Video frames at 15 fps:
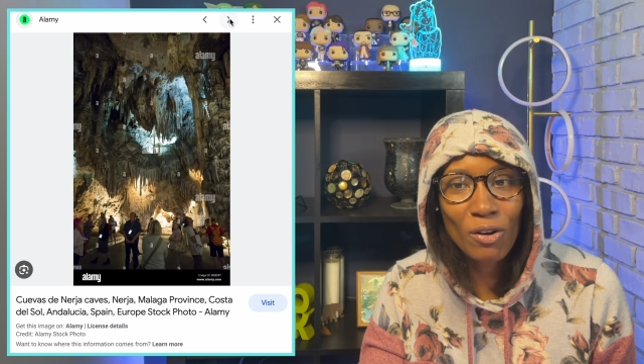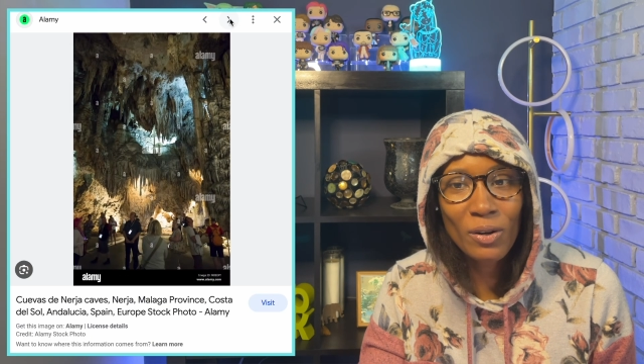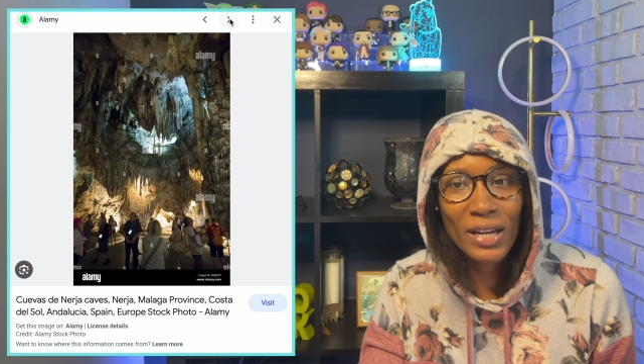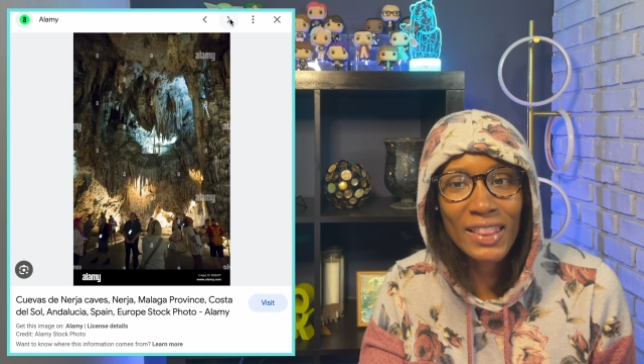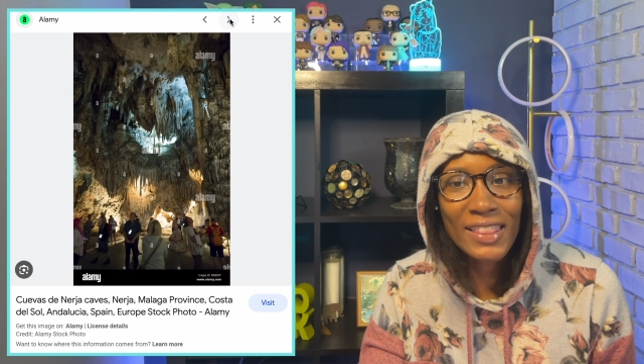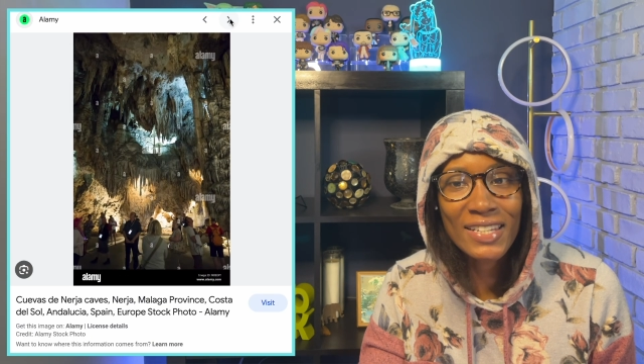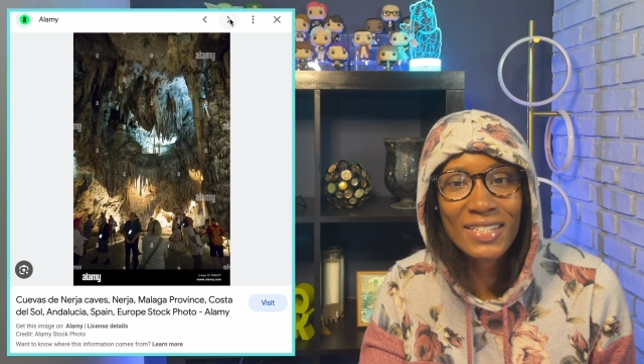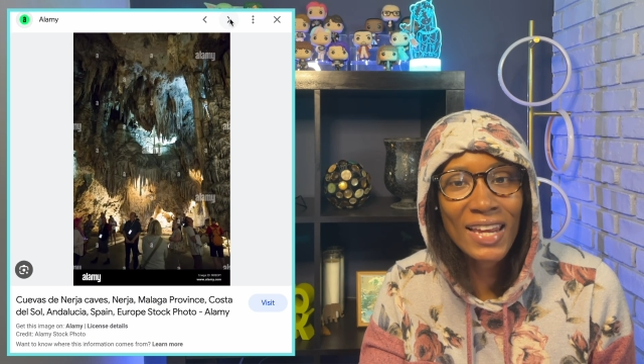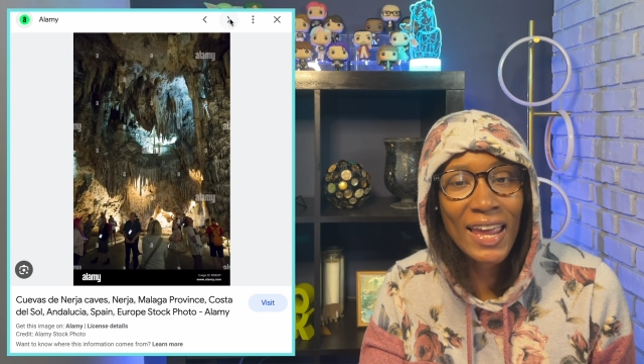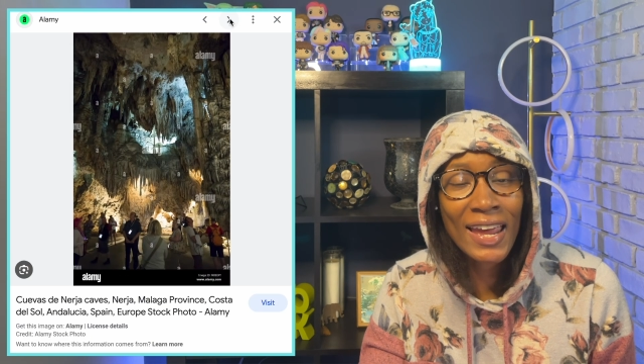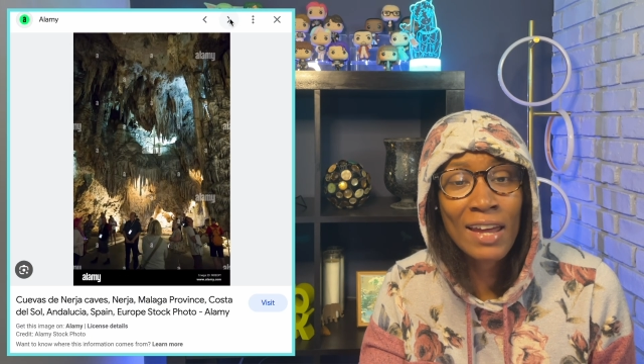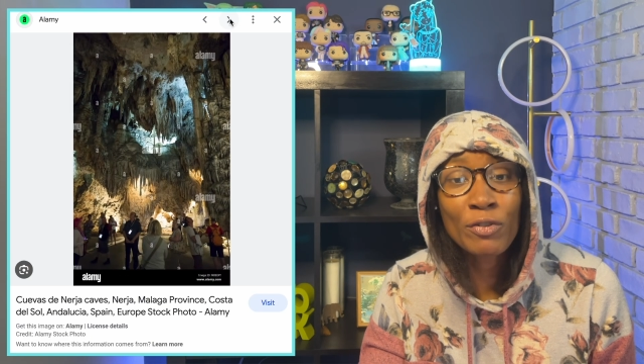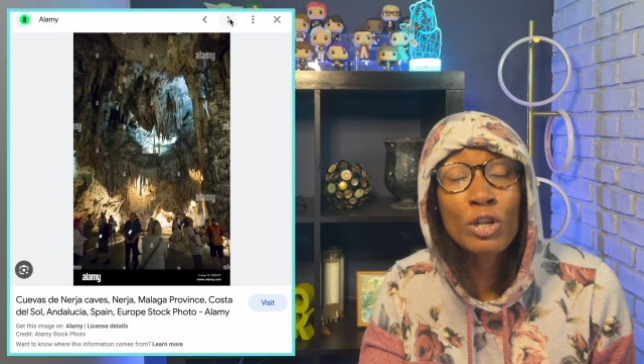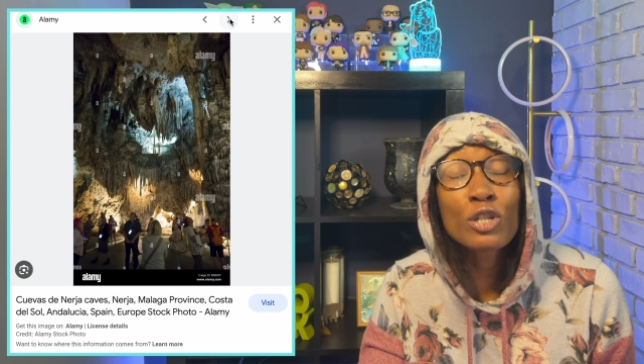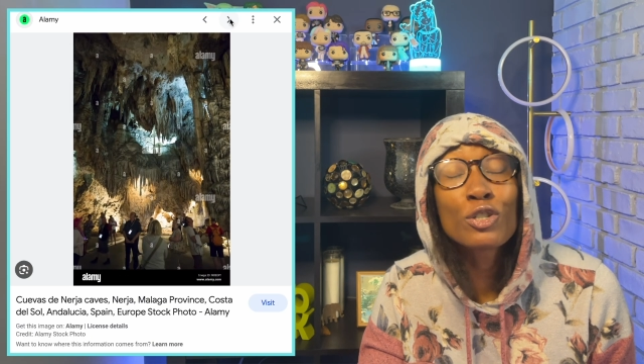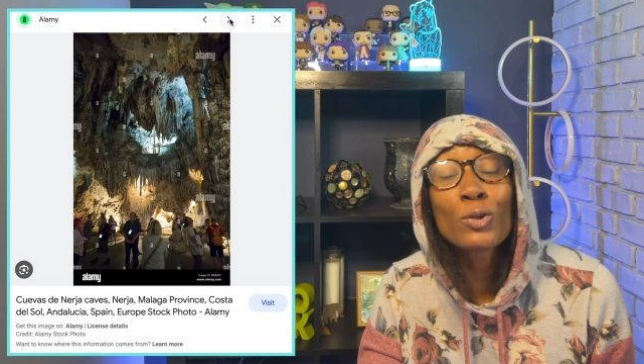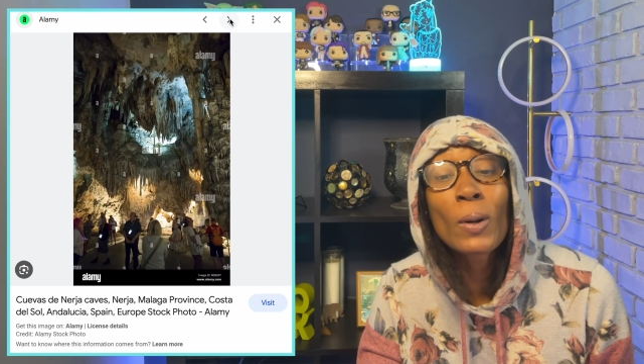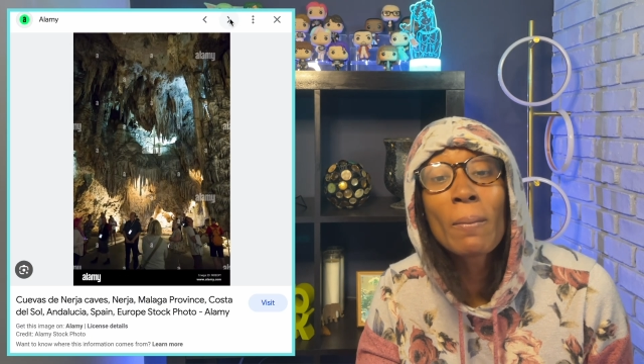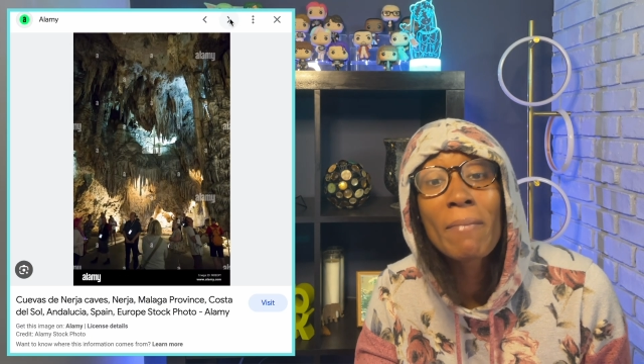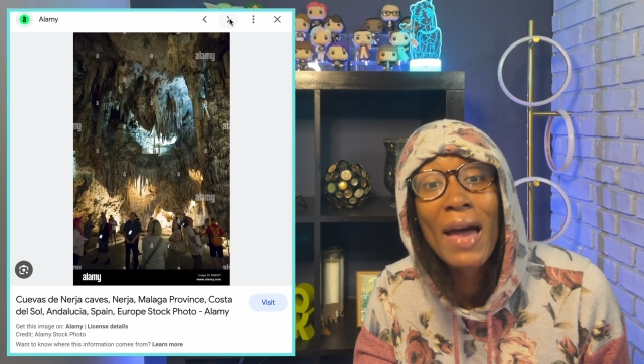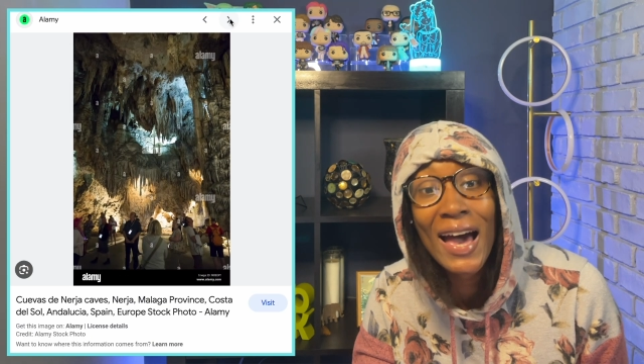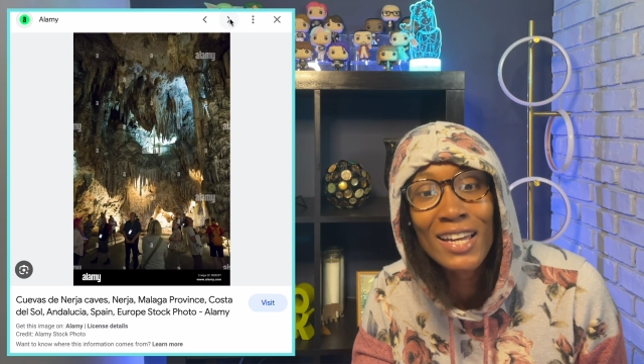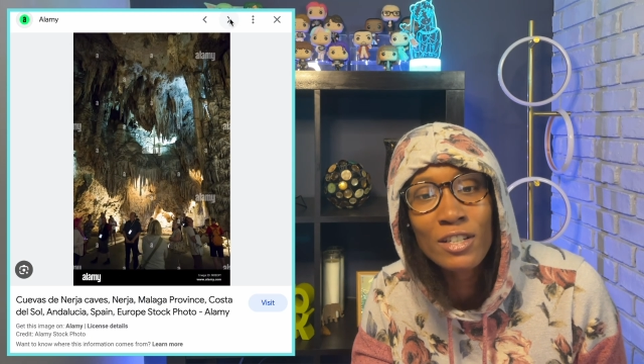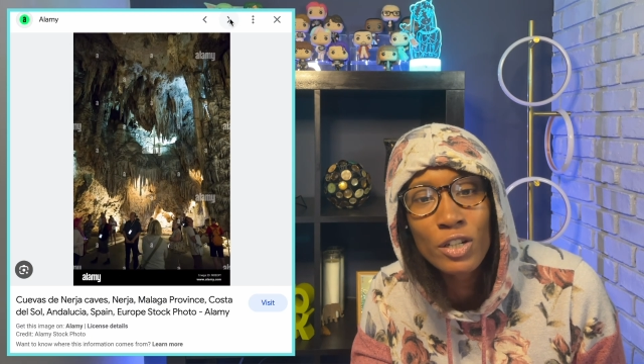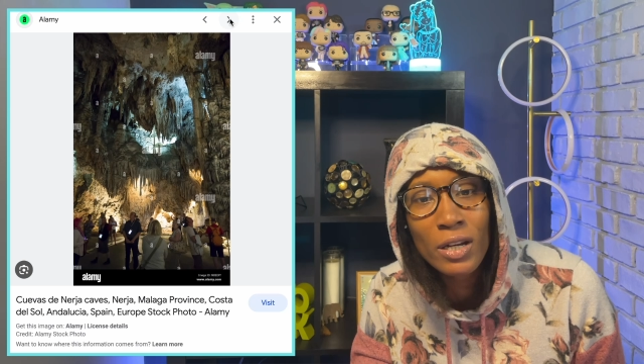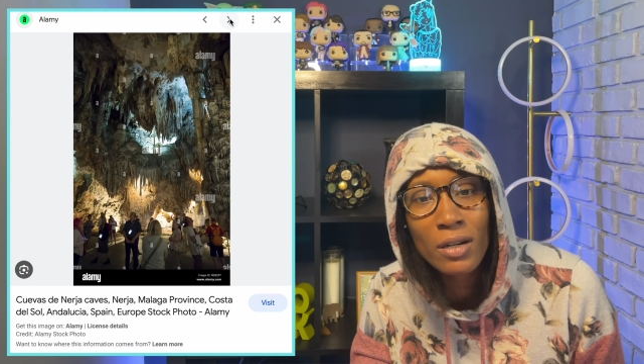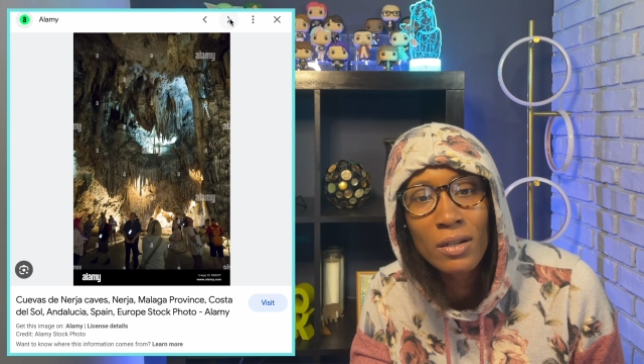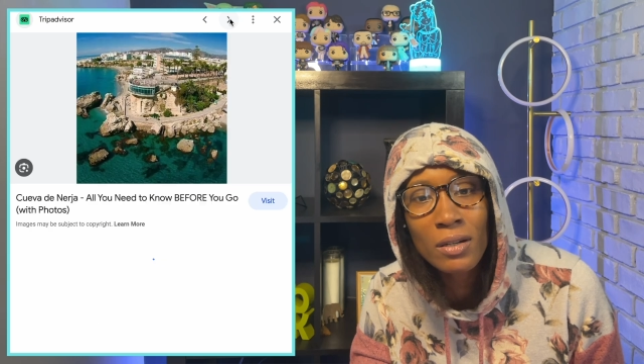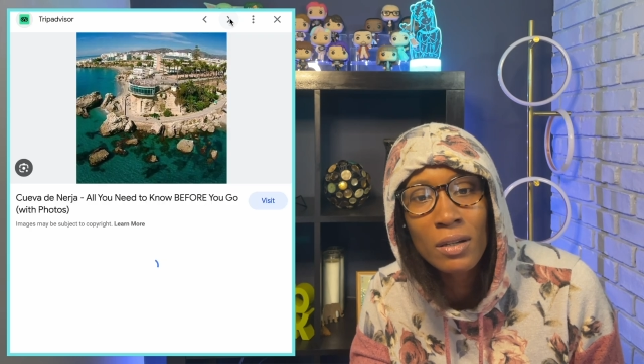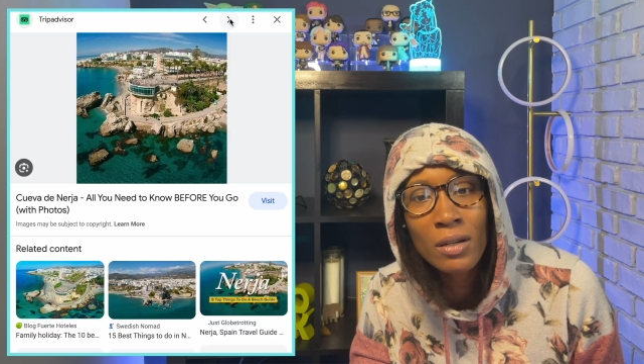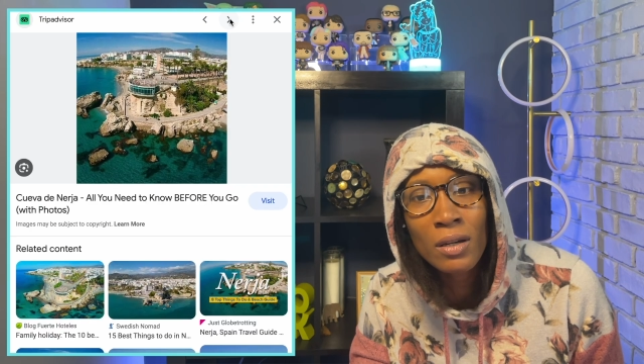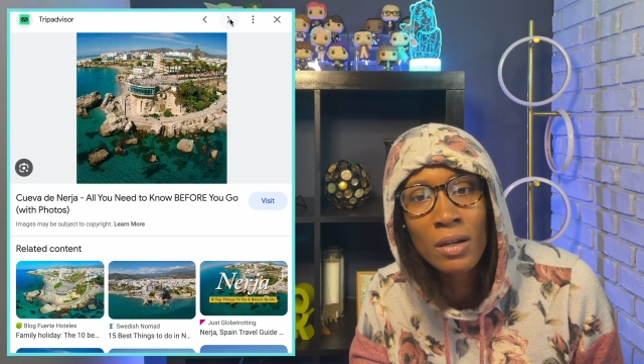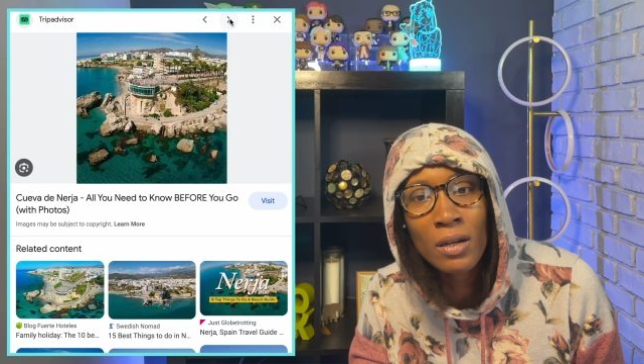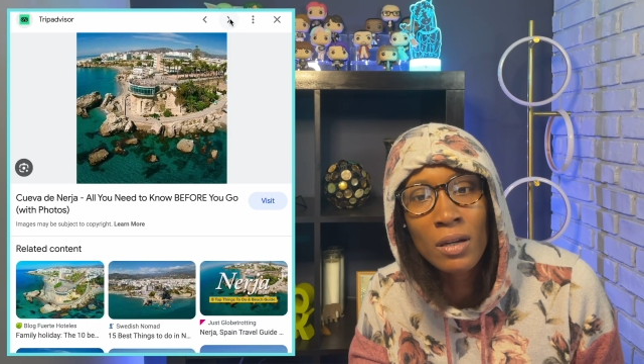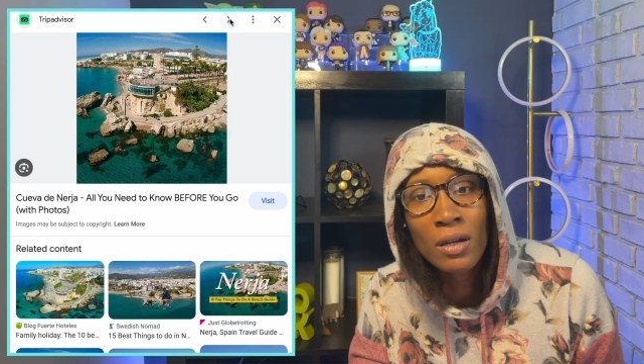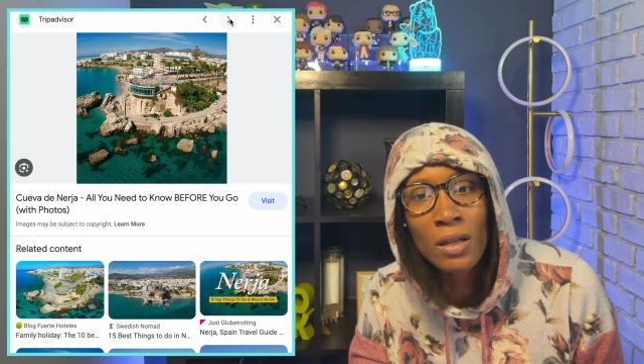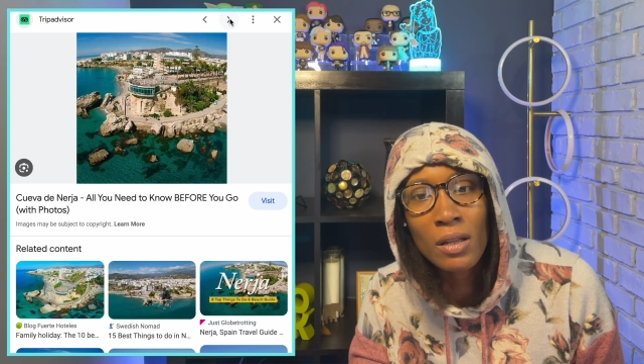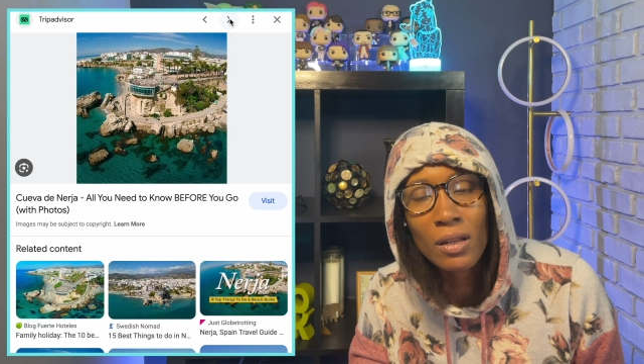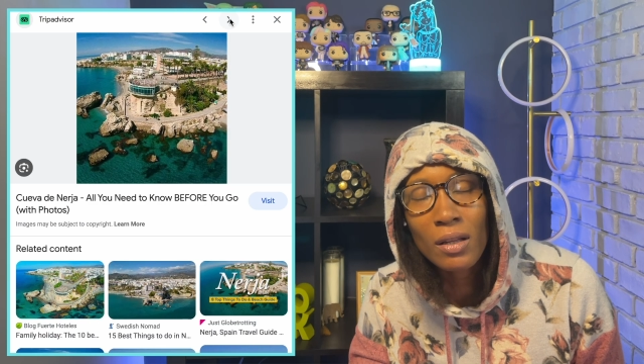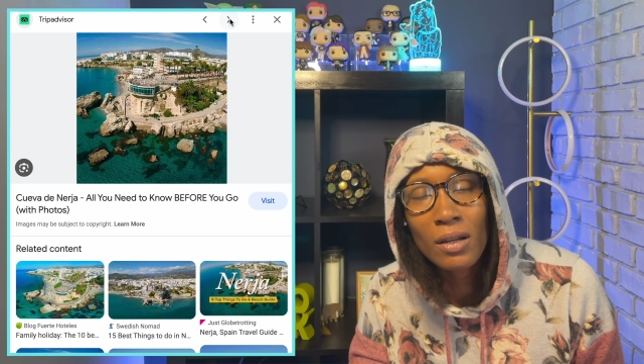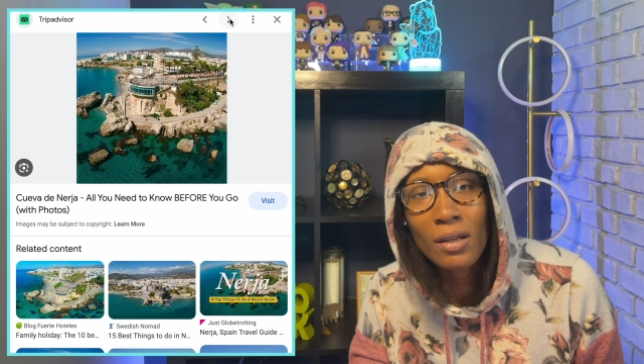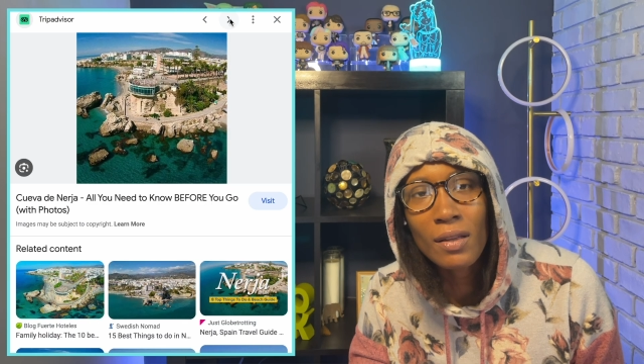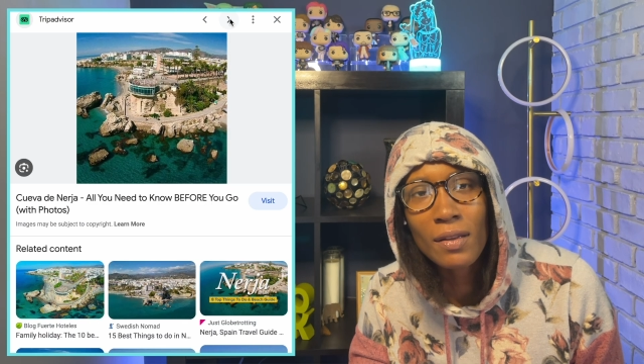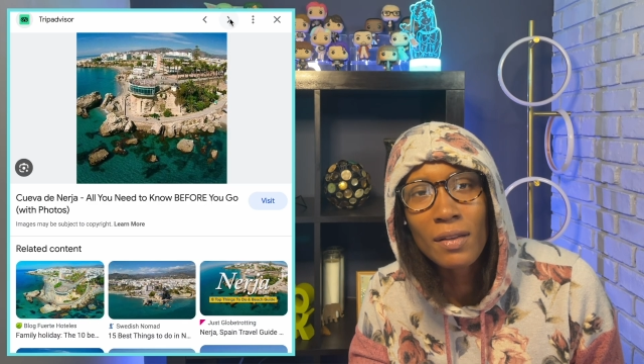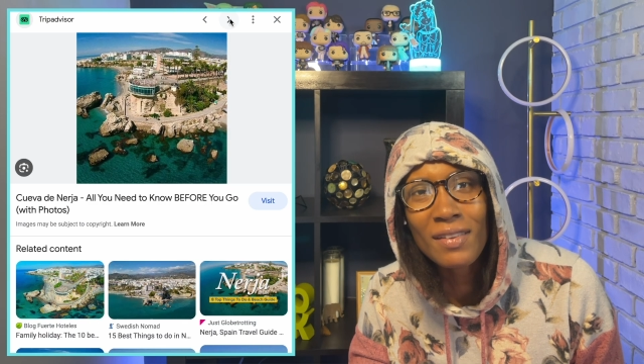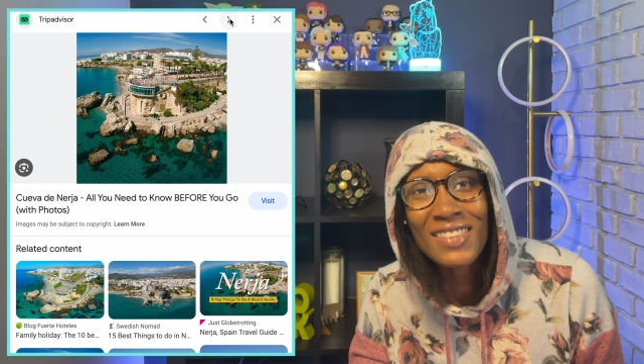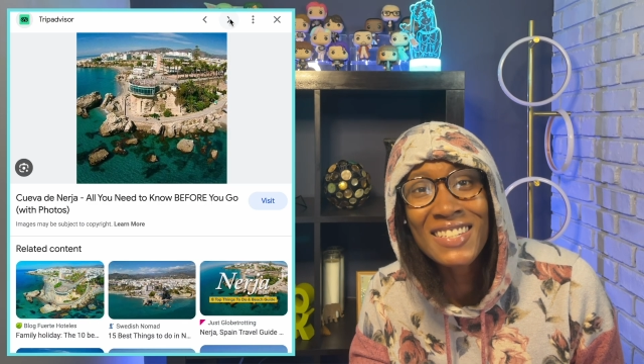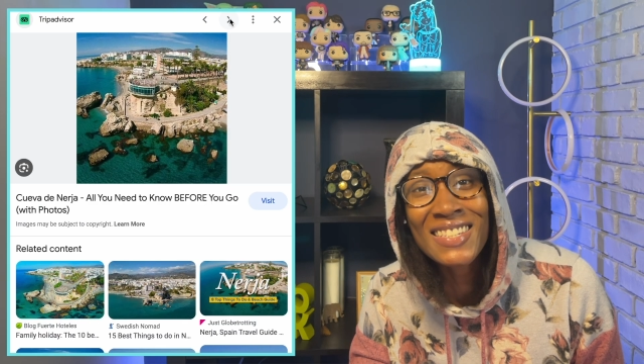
in this cave? Could you imagine the